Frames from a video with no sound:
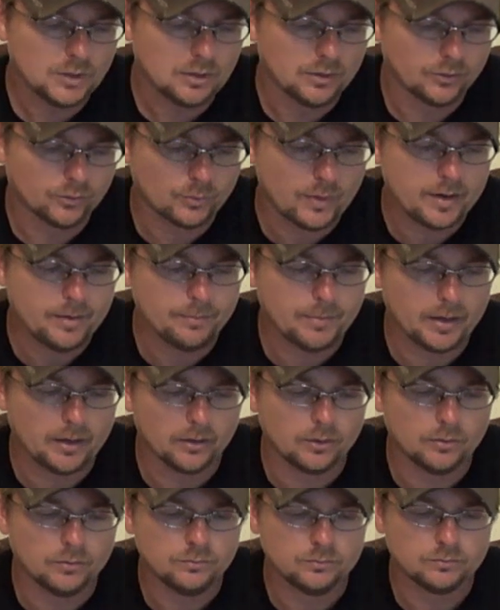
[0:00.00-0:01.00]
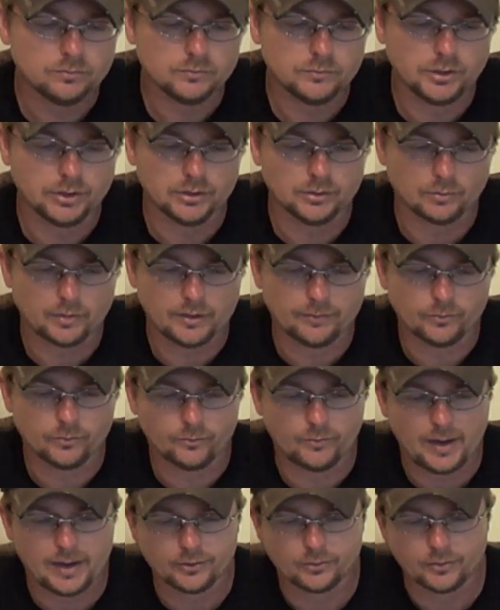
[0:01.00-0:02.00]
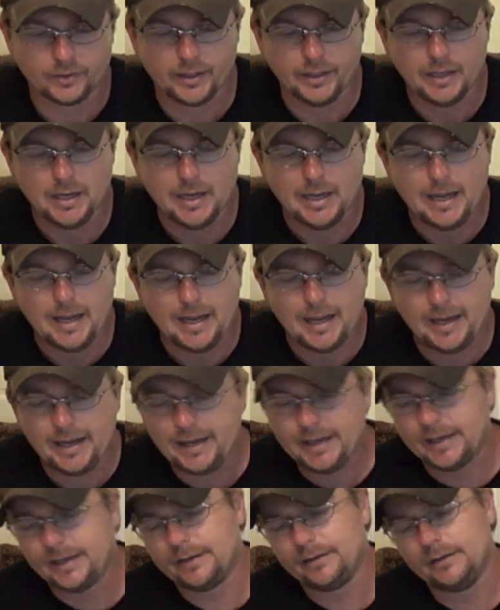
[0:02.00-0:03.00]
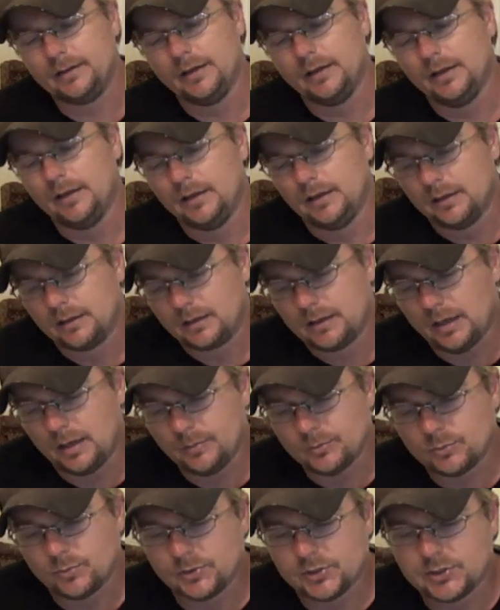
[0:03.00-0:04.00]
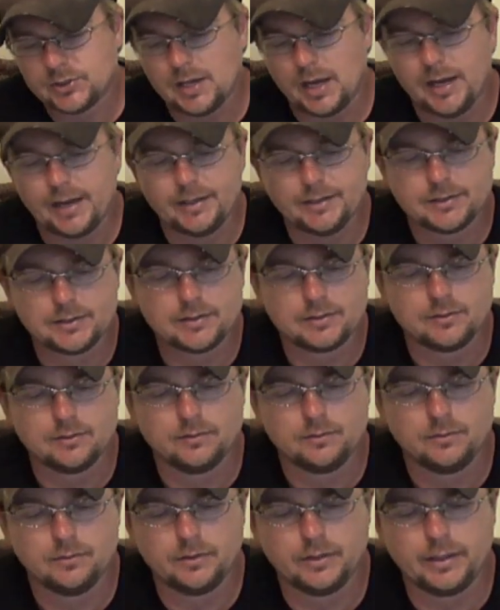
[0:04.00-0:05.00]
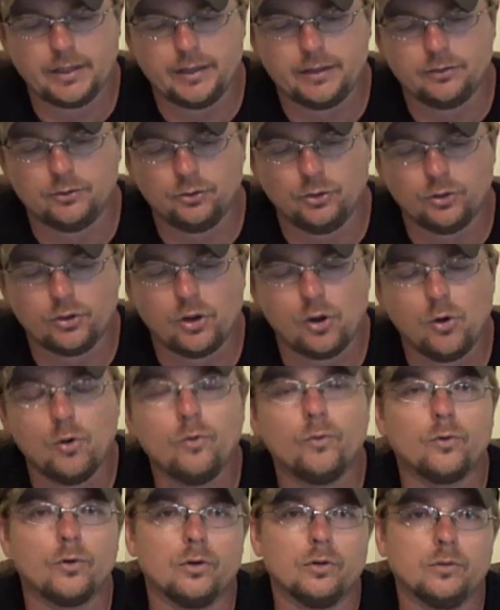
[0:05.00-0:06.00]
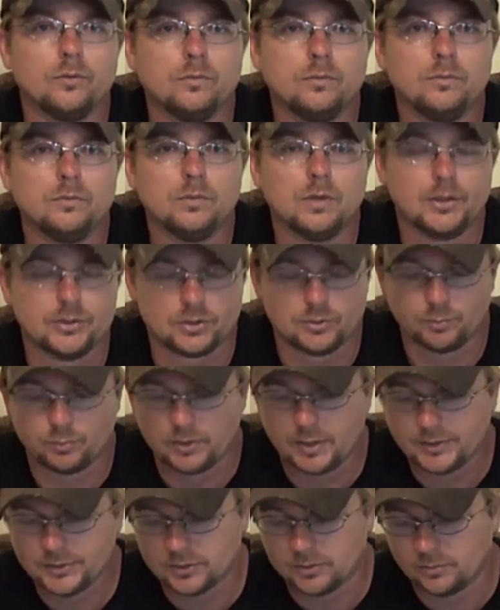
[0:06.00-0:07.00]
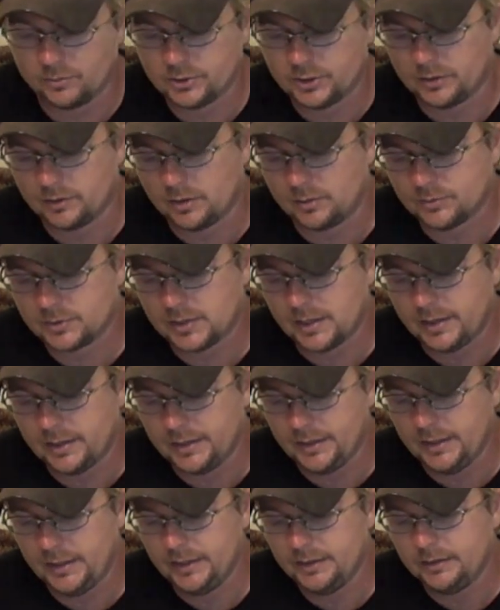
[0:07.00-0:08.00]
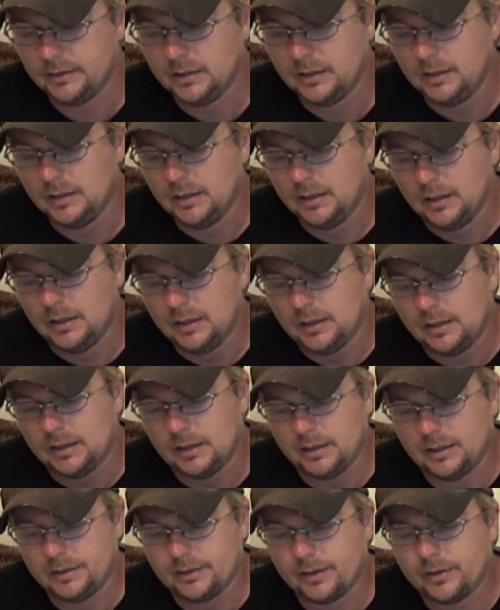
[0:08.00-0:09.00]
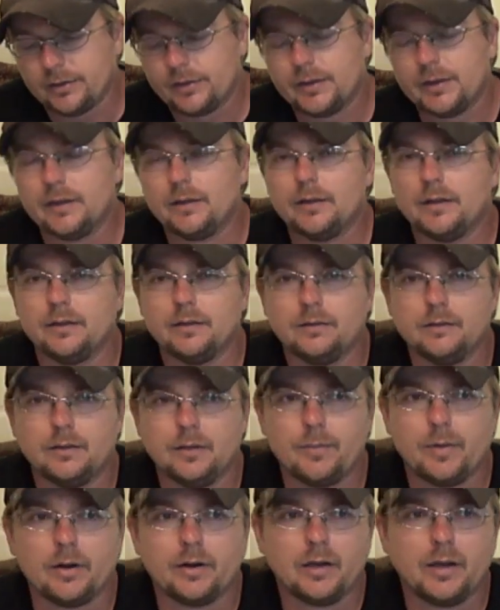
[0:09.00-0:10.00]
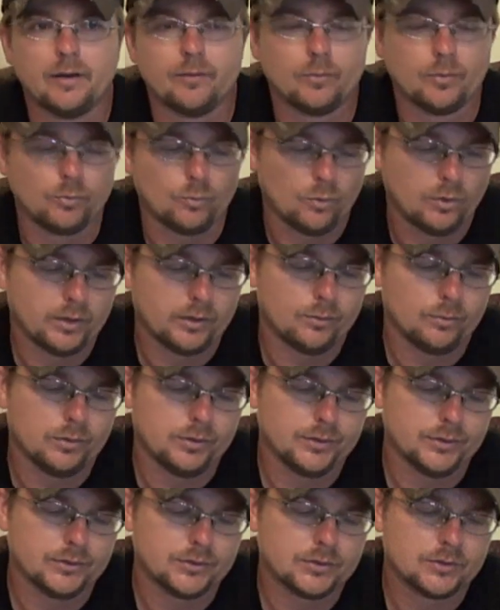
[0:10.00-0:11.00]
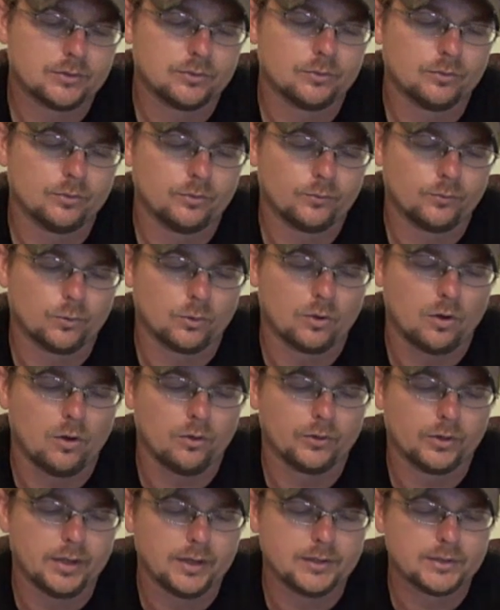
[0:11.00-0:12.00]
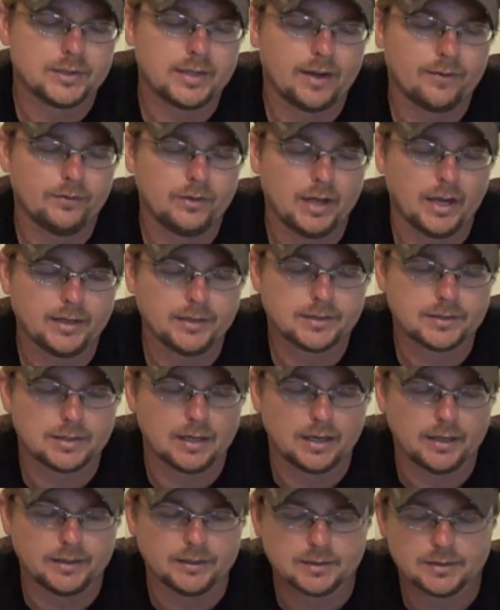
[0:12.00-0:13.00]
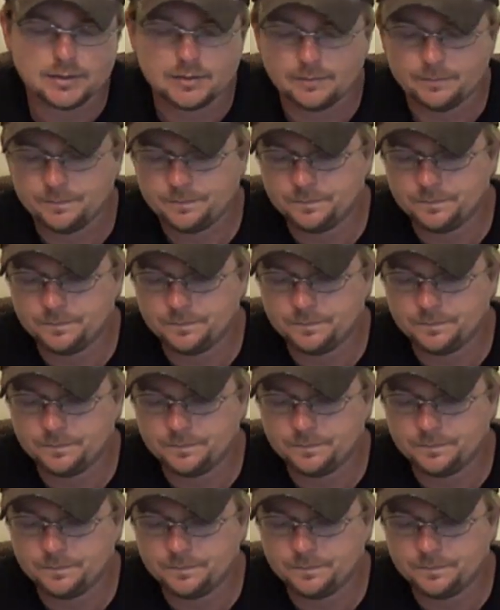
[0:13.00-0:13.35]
threaded barrel, right from the factory, and comes with sights that look over a suppressor, which I thought was kind of neat. Another thing that the American government wanted was for all the guns to have night sights.